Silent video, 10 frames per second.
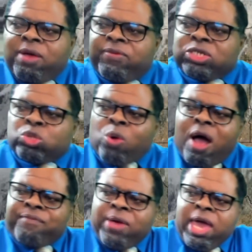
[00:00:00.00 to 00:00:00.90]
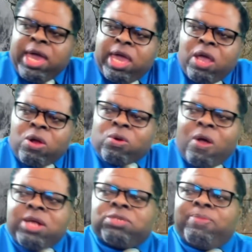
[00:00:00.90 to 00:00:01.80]
of a trough here
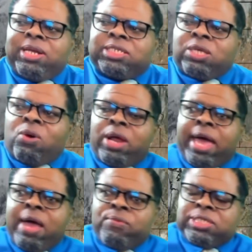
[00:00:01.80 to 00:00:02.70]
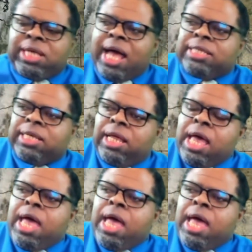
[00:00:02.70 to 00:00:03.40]
across Minnesota and Wisconsin